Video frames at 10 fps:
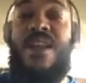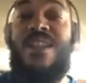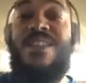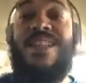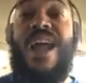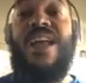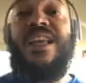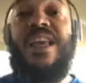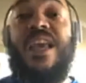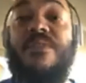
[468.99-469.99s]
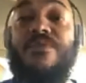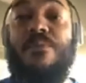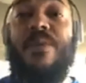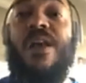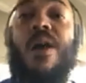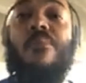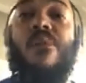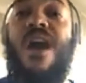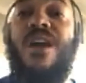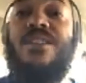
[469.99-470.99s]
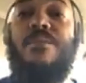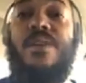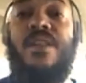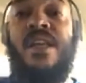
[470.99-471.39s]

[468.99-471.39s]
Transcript: that gives me approximately